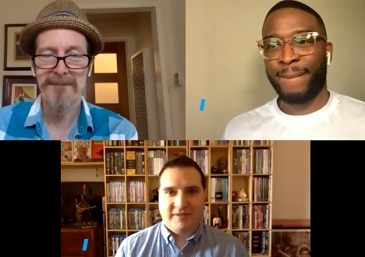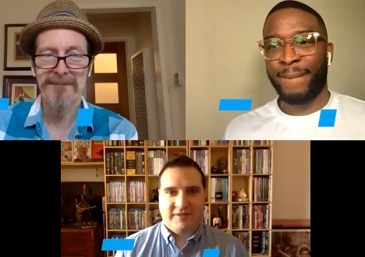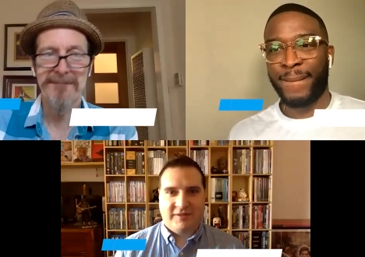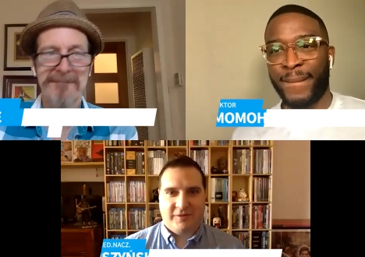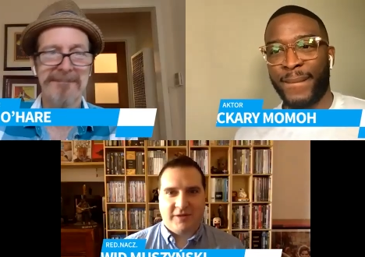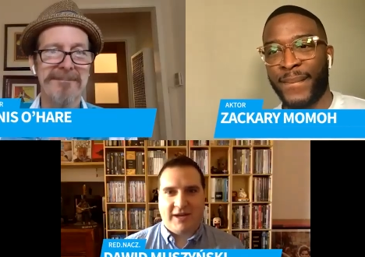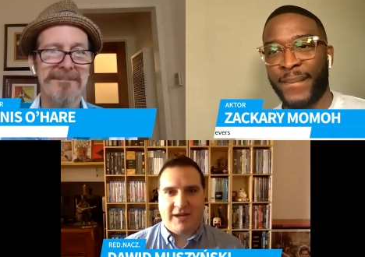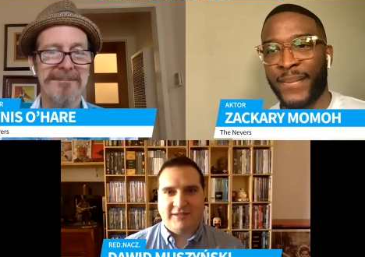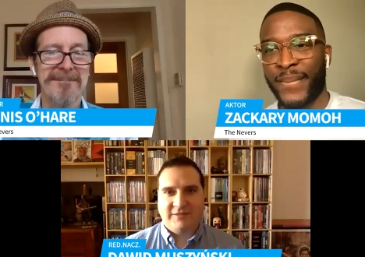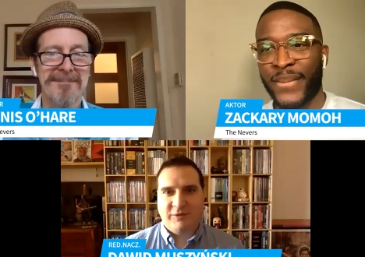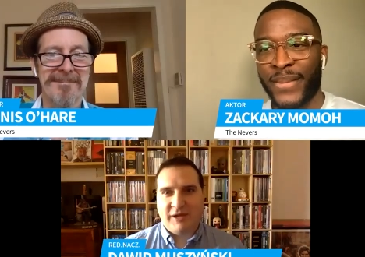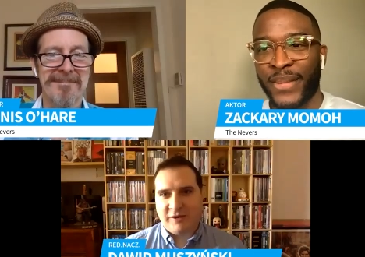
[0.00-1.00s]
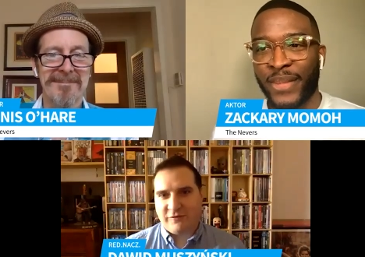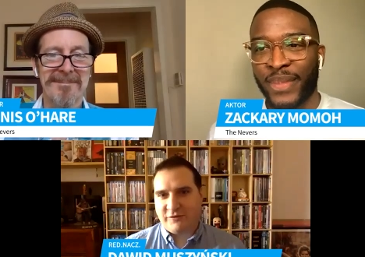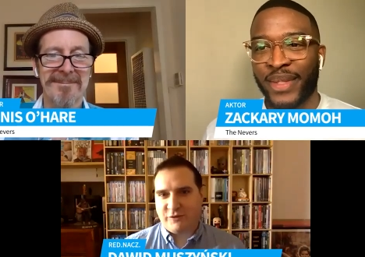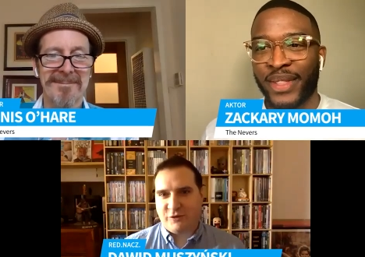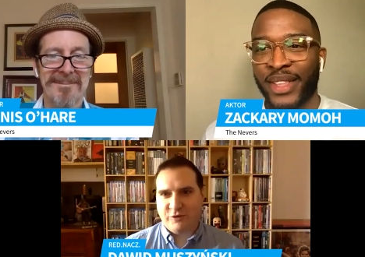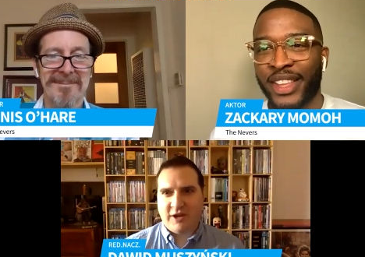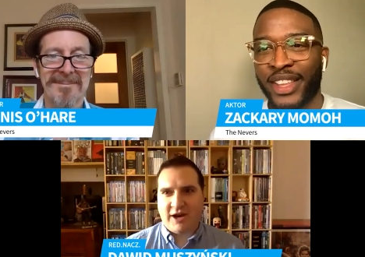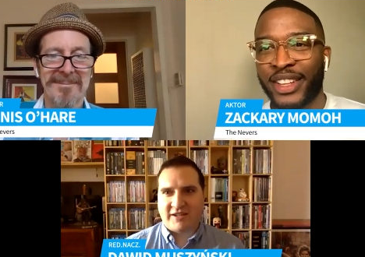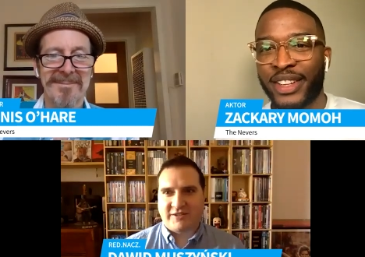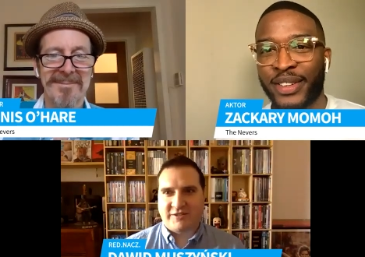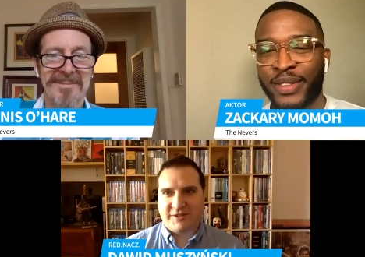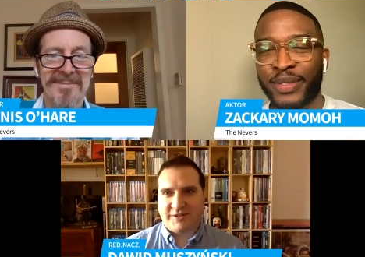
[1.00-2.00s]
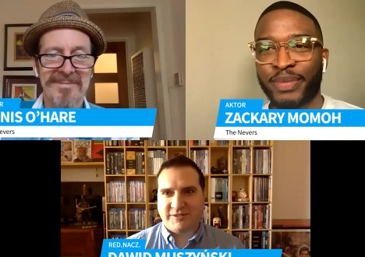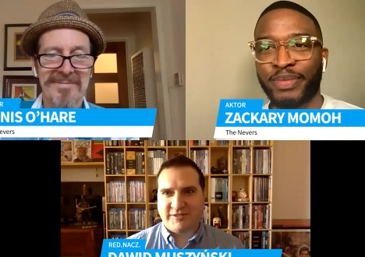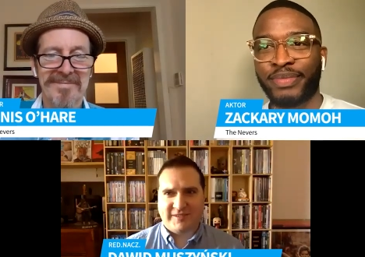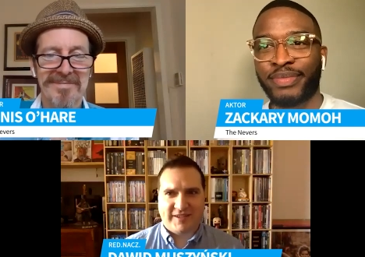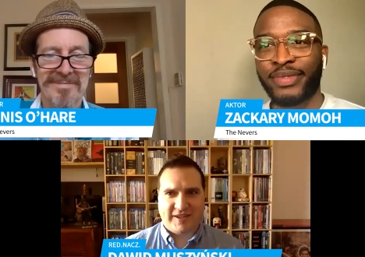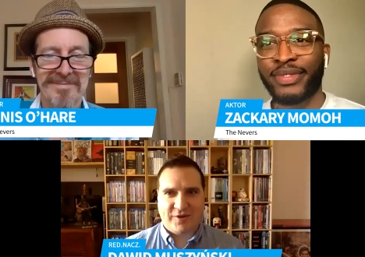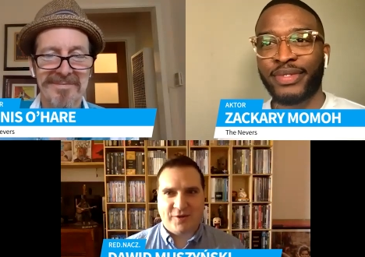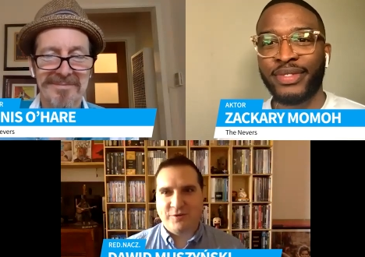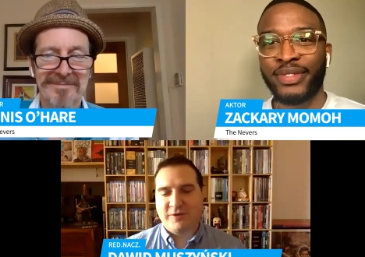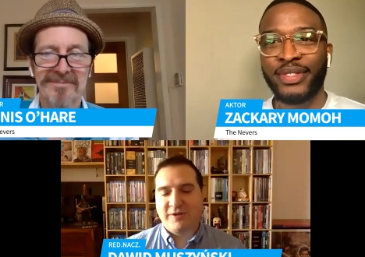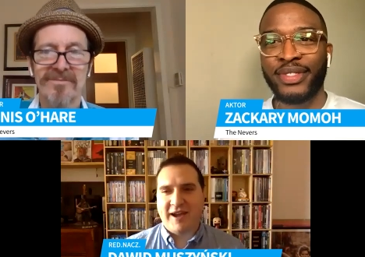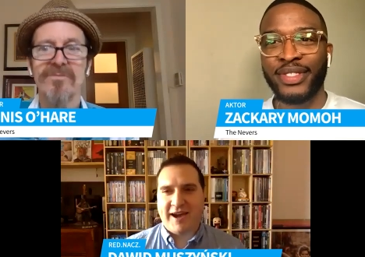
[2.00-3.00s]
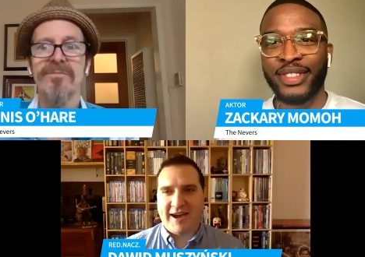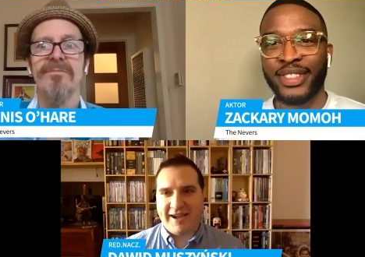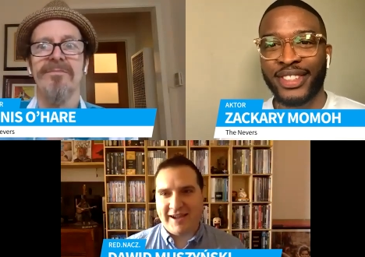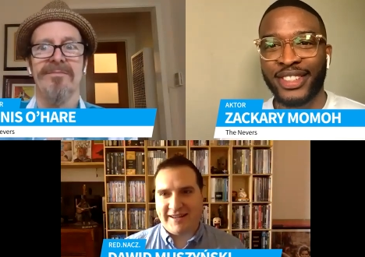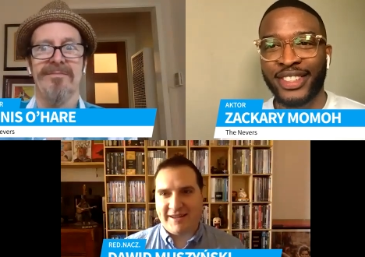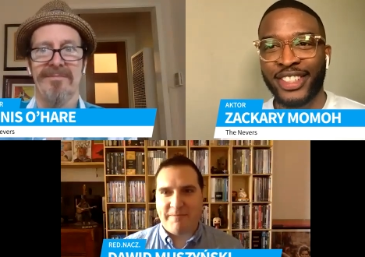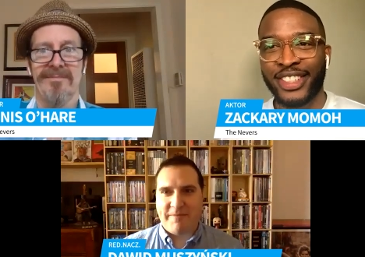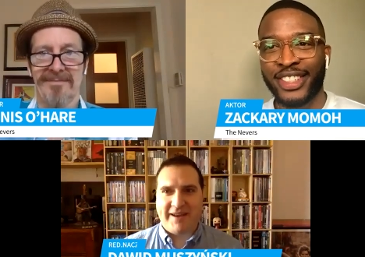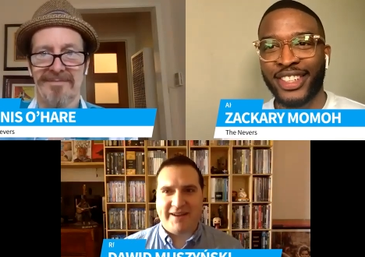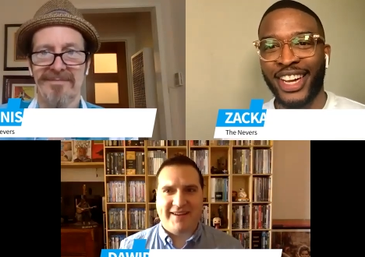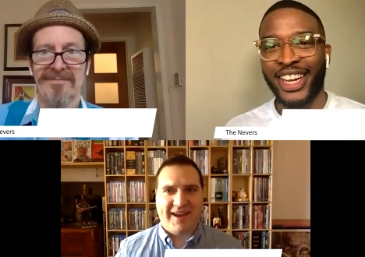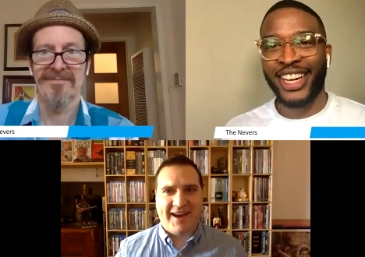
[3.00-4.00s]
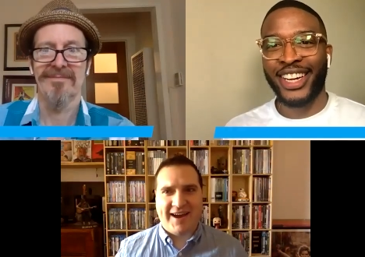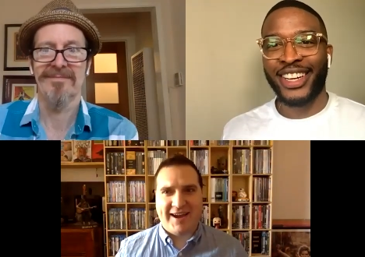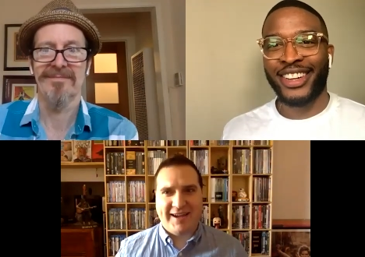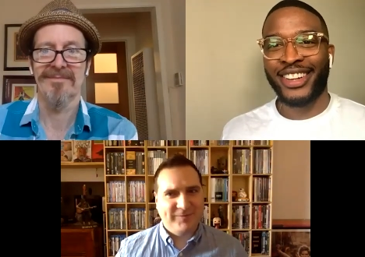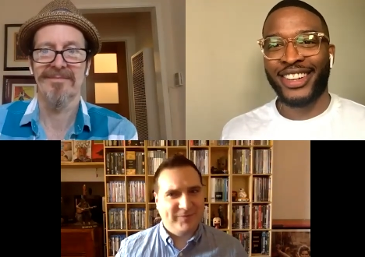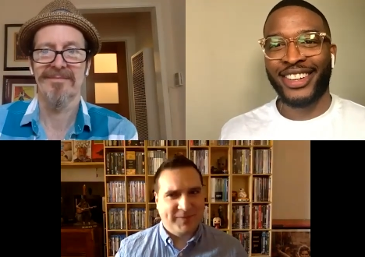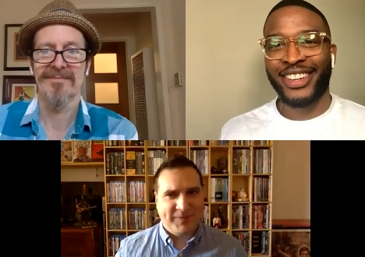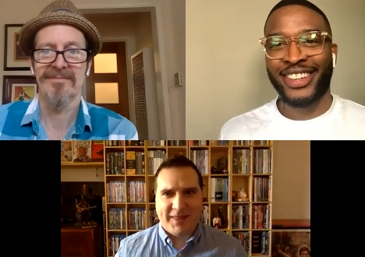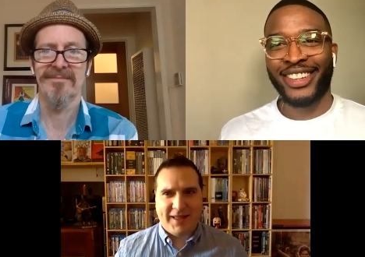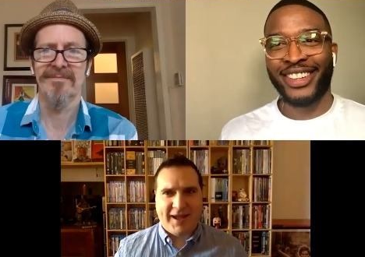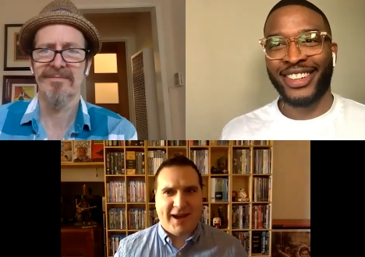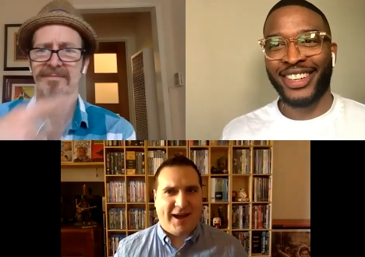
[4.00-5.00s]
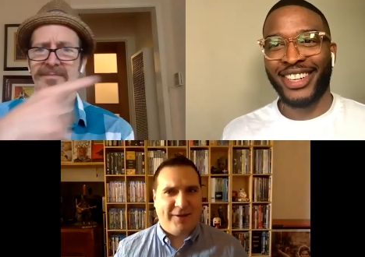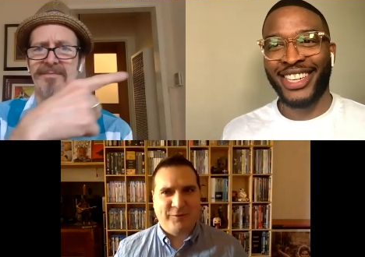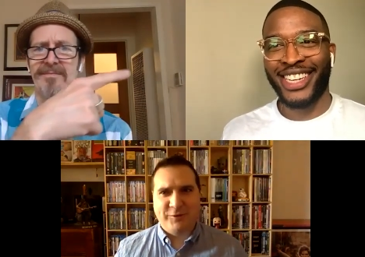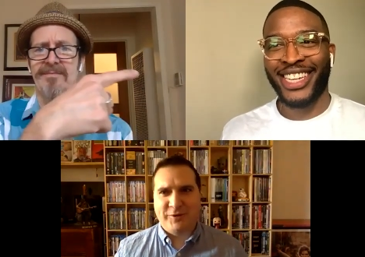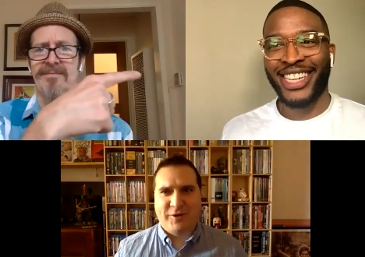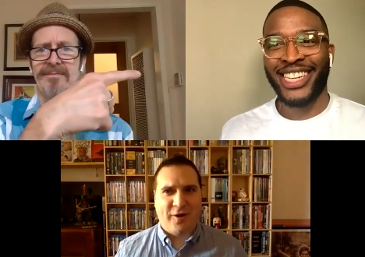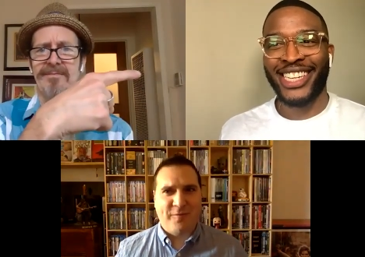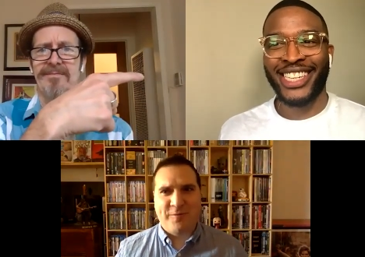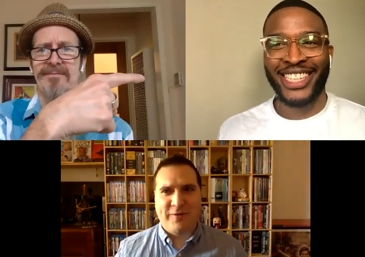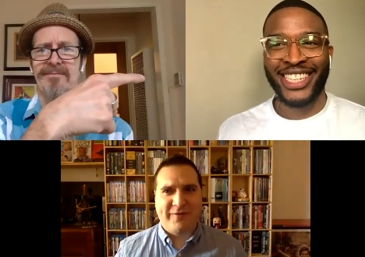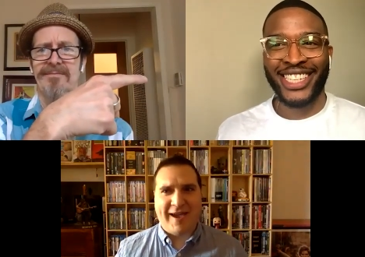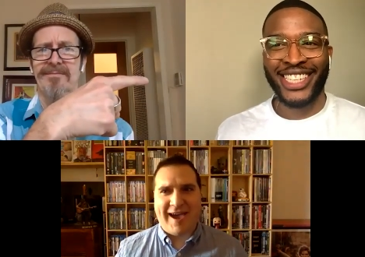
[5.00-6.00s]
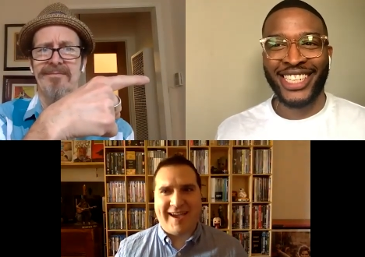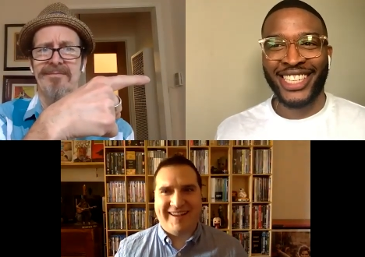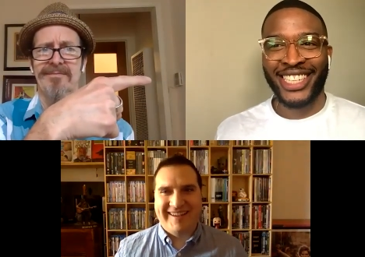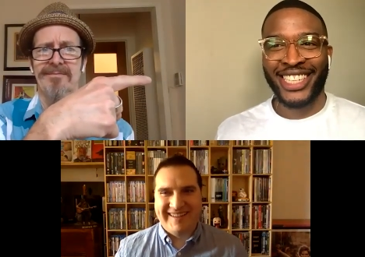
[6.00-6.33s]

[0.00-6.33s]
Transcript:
Speaker 1: So, guys, we have two doctors the good guy and the bad guy. How do you cope with that?